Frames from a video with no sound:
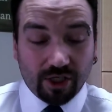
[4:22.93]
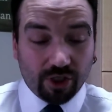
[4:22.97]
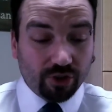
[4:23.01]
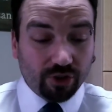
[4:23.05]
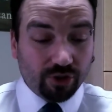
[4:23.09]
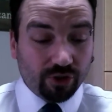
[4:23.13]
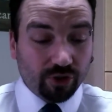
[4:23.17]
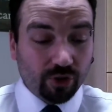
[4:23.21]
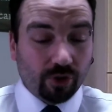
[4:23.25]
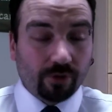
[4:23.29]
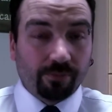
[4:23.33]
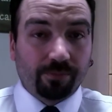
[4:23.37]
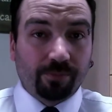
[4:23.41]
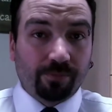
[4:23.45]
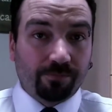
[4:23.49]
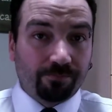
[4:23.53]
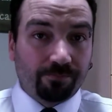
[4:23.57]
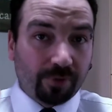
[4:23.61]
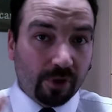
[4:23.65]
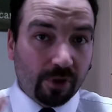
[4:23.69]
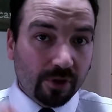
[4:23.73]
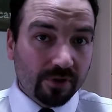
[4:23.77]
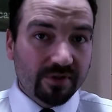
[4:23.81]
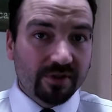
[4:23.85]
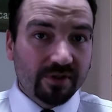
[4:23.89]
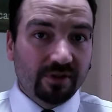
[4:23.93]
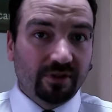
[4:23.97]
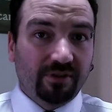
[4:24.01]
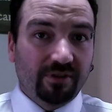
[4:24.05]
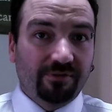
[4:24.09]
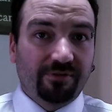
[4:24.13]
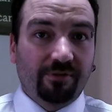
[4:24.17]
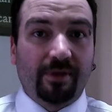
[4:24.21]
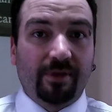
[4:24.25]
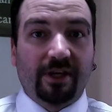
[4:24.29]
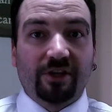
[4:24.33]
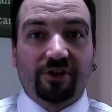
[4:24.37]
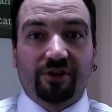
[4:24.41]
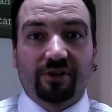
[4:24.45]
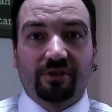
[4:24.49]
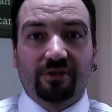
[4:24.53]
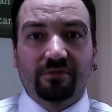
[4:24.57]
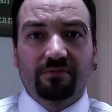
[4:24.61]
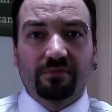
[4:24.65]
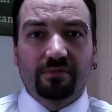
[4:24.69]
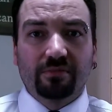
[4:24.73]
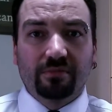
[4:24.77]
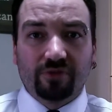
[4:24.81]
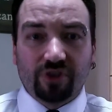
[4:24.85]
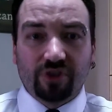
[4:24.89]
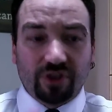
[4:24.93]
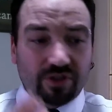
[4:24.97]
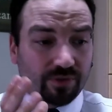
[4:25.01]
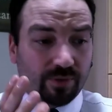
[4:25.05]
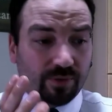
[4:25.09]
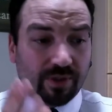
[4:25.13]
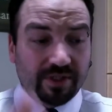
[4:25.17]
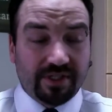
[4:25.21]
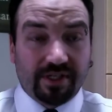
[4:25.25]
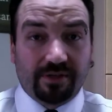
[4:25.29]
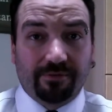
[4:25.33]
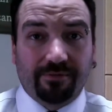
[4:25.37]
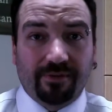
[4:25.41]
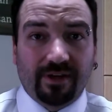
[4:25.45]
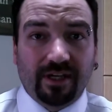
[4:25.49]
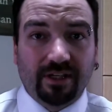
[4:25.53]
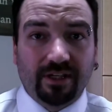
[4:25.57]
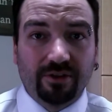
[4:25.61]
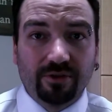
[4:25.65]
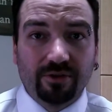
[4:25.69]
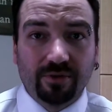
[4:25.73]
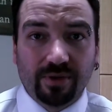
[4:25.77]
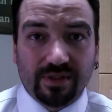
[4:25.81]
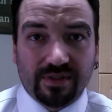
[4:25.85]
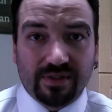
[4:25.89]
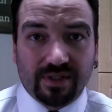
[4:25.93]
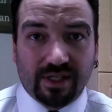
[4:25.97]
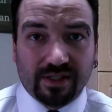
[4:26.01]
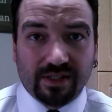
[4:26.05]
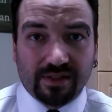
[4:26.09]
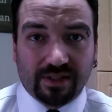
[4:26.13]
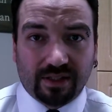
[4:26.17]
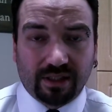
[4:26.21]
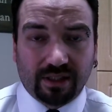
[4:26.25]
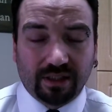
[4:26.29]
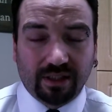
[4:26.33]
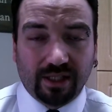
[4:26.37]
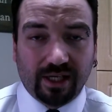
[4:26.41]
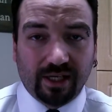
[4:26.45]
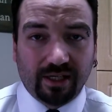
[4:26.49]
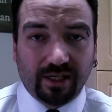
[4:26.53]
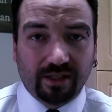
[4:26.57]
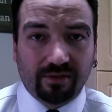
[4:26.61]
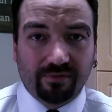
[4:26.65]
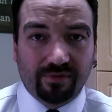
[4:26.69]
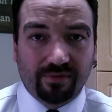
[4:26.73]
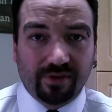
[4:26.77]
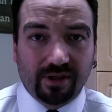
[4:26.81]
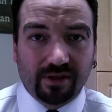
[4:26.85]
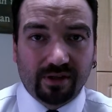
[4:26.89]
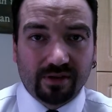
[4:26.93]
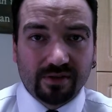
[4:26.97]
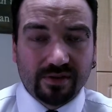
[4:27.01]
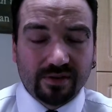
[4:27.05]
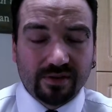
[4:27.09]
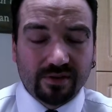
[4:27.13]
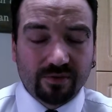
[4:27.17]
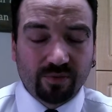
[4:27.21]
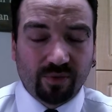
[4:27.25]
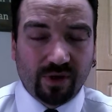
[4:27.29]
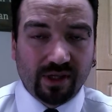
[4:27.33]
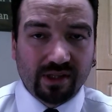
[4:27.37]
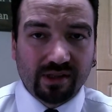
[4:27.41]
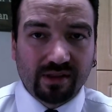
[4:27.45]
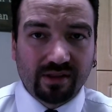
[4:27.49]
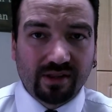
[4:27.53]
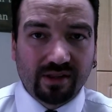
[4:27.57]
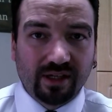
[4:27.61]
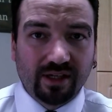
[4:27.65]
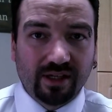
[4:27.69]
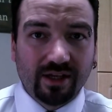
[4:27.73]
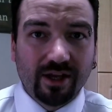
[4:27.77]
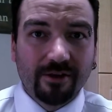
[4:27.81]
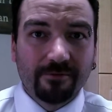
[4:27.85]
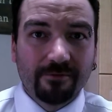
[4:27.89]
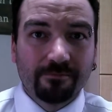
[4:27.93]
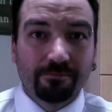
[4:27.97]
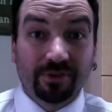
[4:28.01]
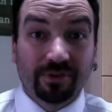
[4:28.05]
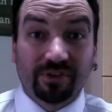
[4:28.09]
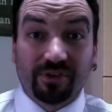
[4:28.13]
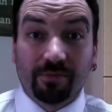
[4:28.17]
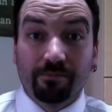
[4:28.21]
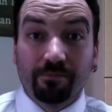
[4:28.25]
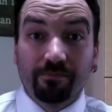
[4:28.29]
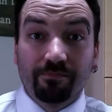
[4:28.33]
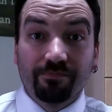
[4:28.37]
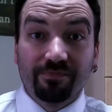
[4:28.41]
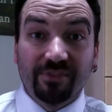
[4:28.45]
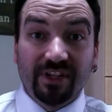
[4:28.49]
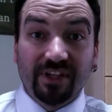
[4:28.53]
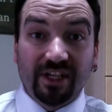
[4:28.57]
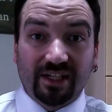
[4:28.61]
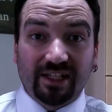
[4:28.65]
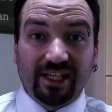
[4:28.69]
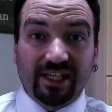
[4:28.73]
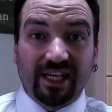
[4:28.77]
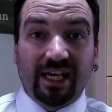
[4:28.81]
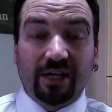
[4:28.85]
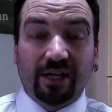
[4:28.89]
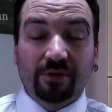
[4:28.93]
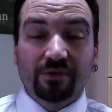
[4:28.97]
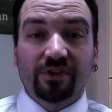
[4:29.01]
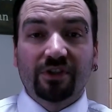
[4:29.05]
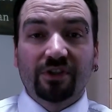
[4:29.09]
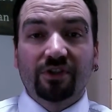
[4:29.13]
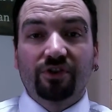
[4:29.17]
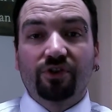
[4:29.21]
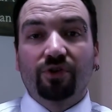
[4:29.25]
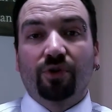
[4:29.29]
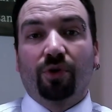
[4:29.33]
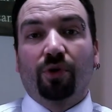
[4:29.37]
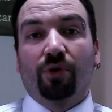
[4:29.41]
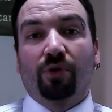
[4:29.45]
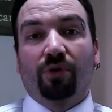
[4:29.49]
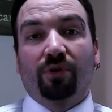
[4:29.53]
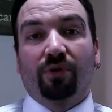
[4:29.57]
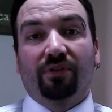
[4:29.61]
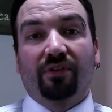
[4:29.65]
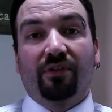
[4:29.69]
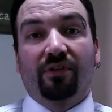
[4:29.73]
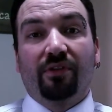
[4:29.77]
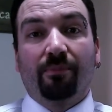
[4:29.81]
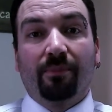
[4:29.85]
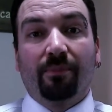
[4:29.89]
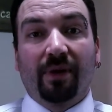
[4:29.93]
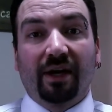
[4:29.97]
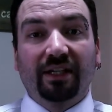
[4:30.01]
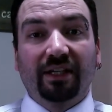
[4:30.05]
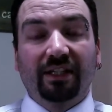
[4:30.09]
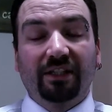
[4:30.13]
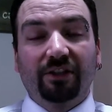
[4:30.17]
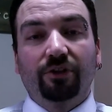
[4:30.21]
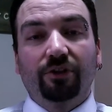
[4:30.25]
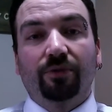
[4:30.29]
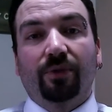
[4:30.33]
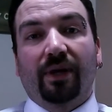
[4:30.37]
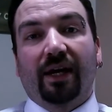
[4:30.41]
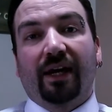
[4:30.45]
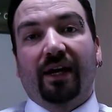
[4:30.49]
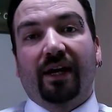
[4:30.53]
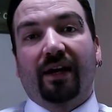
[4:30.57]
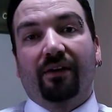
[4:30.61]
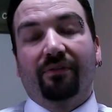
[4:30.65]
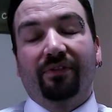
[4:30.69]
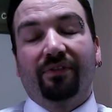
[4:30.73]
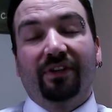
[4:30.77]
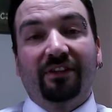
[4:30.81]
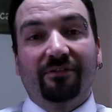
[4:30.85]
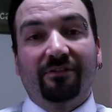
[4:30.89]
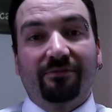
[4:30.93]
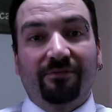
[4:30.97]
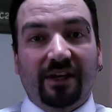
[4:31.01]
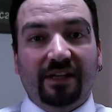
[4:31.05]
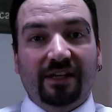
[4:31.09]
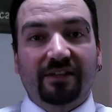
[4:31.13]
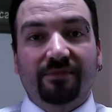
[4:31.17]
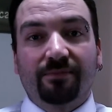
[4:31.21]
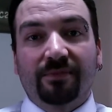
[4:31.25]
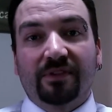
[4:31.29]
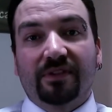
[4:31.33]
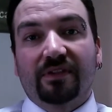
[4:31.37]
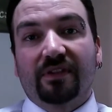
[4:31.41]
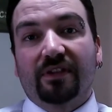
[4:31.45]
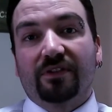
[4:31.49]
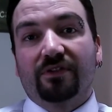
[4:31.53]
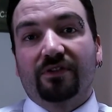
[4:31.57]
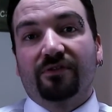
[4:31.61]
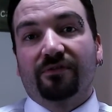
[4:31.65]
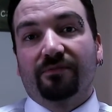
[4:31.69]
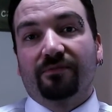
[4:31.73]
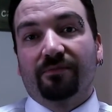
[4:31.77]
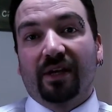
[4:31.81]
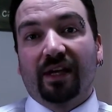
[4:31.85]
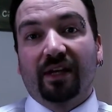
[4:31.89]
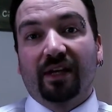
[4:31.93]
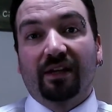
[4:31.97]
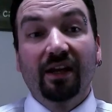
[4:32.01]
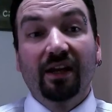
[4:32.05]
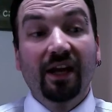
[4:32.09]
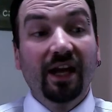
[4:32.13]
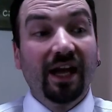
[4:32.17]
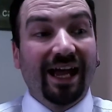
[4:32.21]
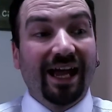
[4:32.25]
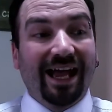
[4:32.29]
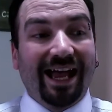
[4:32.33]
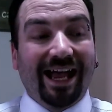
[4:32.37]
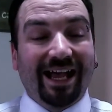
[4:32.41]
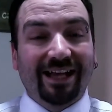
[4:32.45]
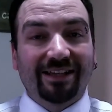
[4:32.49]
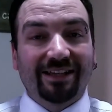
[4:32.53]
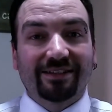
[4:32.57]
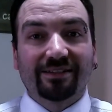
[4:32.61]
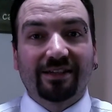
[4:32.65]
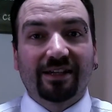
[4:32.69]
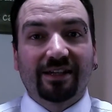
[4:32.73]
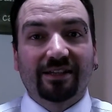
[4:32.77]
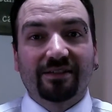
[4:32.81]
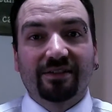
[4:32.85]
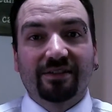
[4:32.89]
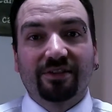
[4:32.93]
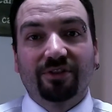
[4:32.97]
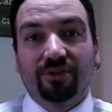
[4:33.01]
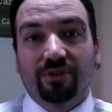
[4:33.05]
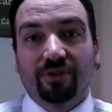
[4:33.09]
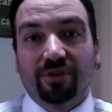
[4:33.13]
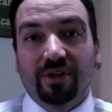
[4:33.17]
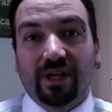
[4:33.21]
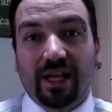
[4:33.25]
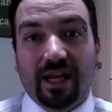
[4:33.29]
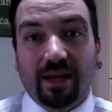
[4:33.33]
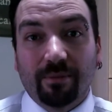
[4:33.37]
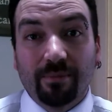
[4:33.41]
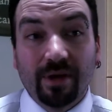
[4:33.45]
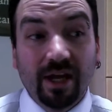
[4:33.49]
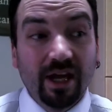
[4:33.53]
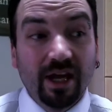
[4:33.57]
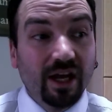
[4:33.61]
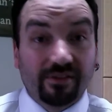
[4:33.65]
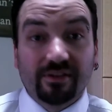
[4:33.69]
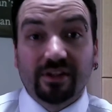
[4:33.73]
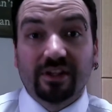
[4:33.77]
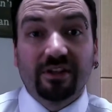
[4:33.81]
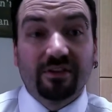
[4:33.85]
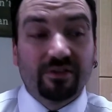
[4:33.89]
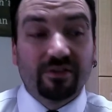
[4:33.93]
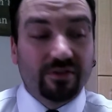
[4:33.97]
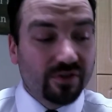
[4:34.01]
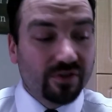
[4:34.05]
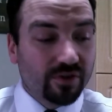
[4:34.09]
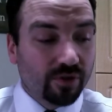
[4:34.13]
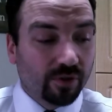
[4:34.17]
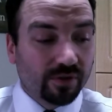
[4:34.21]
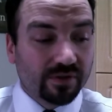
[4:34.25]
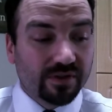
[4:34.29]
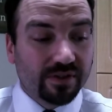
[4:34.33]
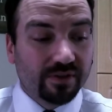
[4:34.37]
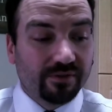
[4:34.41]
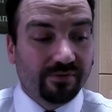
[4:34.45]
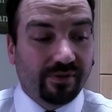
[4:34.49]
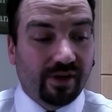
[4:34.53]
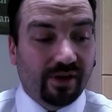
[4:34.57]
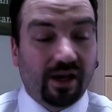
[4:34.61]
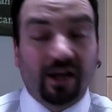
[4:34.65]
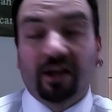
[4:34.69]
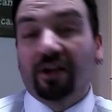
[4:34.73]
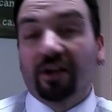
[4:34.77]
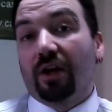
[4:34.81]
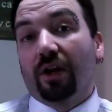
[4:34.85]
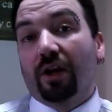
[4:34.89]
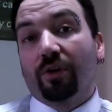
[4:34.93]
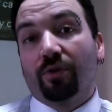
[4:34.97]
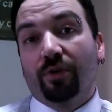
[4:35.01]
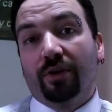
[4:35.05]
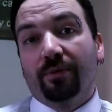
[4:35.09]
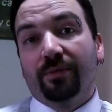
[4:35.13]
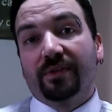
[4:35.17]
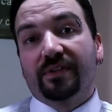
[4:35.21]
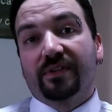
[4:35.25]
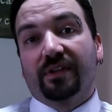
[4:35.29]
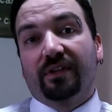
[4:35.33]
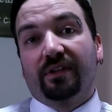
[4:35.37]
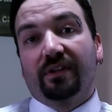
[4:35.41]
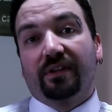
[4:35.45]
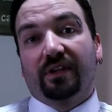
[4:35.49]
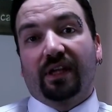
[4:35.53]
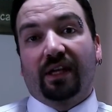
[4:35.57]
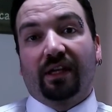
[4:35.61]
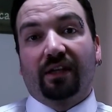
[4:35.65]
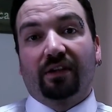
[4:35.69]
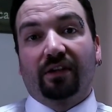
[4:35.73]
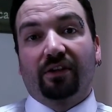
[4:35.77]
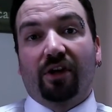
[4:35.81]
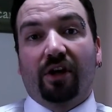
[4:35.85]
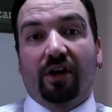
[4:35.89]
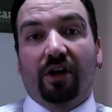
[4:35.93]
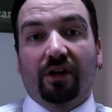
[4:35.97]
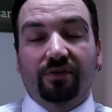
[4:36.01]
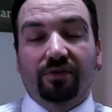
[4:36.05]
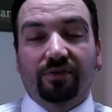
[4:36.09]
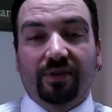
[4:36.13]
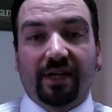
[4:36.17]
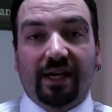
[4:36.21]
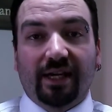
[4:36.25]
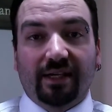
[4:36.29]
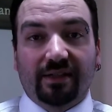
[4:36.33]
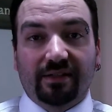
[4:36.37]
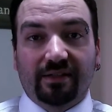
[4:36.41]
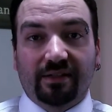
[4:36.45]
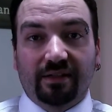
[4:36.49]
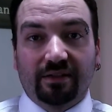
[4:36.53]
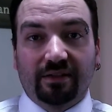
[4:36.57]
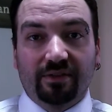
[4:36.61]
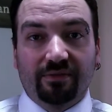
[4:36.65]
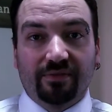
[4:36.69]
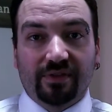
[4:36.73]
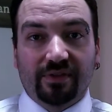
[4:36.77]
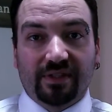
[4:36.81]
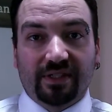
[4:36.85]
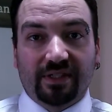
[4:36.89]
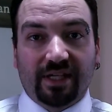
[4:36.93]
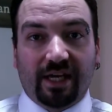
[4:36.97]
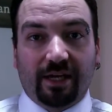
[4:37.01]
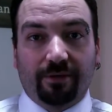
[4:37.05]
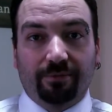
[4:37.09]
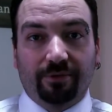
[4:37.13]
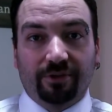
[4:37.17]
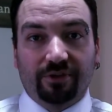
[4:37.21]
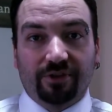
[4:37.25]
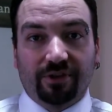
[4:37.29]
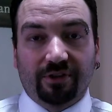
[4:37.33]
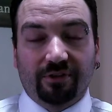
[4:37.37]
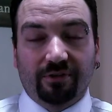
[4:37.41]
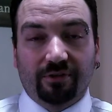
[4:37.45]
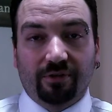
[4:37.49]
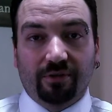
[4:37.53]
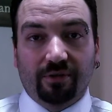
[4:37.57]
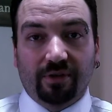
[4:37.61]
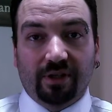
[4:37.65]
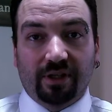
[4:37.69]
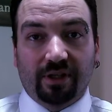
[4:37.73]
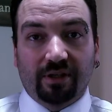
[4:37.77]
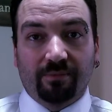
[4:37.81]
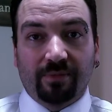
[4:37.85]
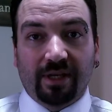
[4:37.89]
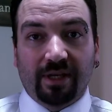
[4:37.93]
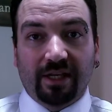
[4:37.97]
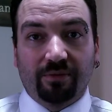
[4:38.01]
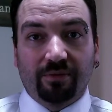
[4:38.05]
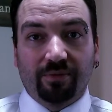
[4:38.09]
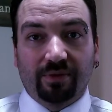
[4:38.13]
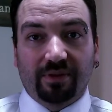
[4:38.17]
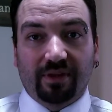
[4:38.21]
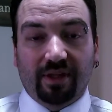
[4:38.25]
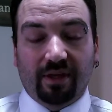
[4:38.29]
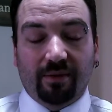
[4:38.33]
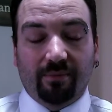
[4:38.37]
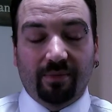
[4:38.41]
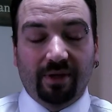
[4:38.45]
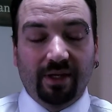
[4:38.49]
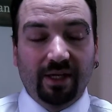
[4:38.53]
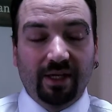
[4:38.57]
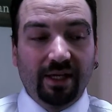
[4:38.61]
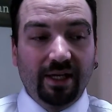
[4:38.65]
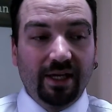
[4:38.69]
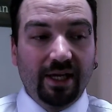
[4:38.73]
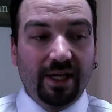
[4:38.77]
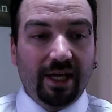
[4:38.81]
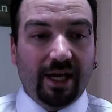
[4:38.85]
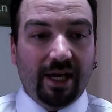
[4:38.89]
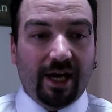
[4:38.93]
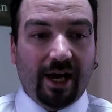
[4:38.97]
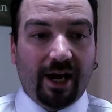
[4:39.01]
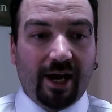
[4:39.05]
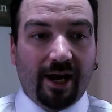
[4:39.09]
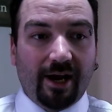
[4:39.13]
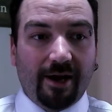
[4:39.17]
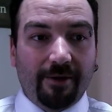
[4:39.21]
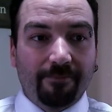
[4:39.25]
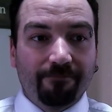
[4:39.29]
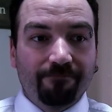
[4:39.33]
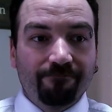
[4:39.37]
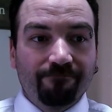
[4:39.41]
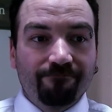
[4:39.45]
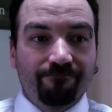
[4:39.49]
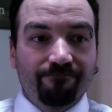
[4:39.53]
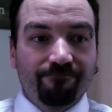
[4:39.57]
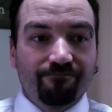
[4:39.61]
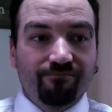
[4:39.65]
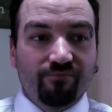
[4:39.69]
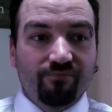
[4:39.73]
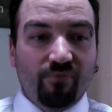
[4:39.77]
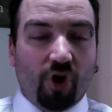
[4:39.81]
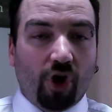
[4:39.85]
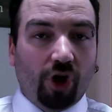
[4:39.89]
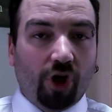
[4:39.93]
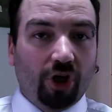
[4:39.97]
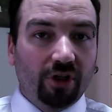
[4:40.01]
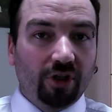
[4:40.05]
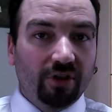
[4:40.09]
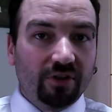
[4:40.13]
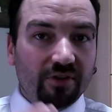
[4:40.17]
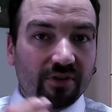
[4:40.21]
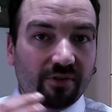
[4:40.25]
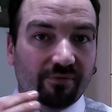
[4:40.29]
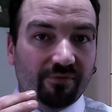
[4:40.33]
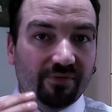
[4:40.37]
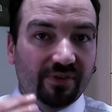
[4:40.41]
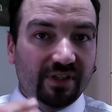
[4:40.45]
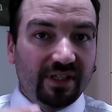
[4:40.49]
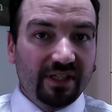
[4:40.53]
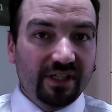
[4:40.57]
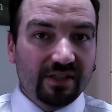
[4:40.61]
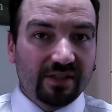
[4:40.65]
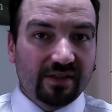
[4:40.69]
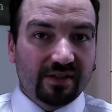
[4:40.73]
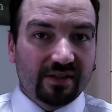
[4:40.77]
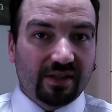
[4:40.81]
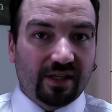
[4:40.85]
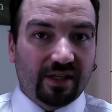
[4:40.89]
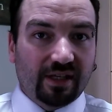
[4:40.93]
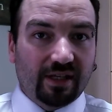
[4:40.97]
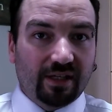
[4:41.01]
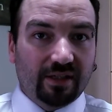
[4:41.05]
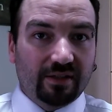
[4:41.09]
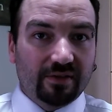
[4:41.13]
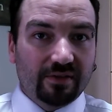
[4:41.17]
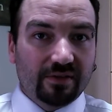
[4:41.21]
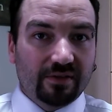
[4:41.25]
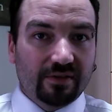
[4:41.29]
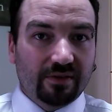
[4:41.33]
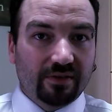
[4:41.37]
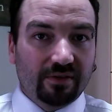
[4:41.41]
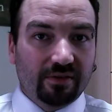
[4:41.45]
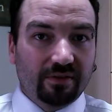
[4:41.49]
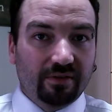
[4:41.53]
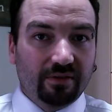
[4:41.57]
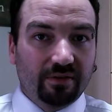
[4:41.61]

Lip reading: Your personal information, just to identify you as a client of theirs, is one thing, but the accounts that you hold, the money you have, investments that you've made, assets in your name, the sorts of agreements and contracts that you've established and made with them, all of these things